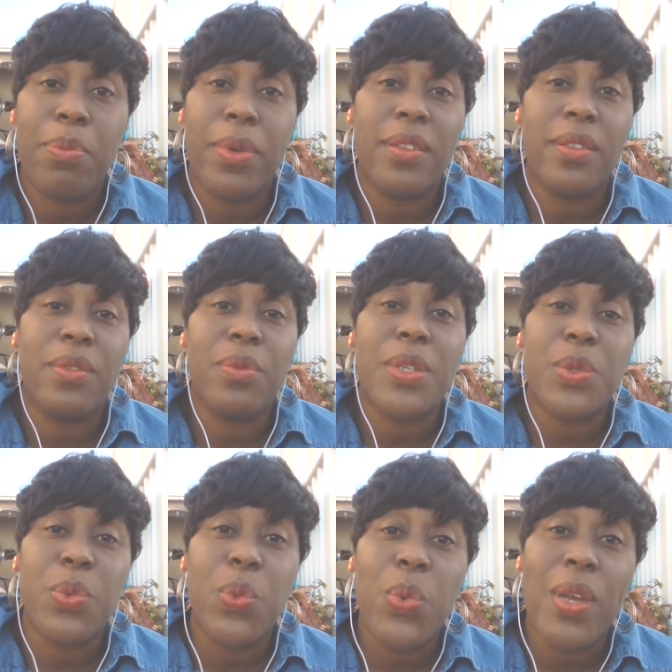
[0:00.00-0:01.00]
But
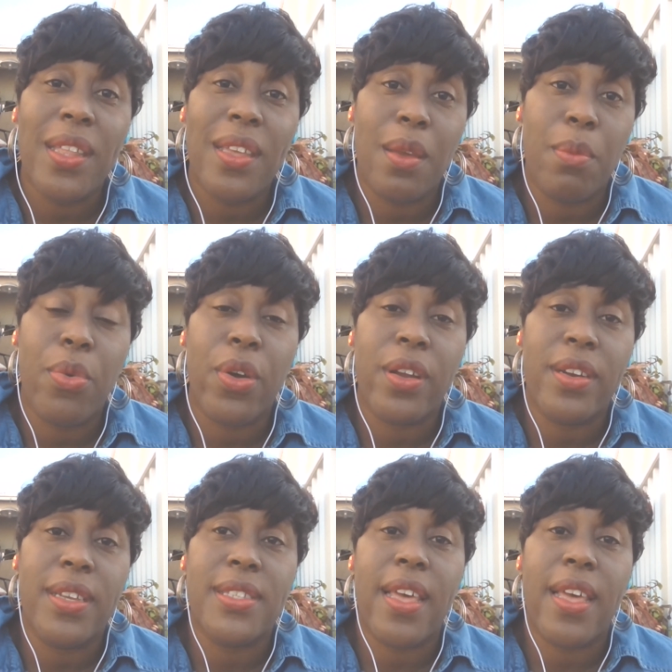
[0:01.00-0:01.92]
what's really important is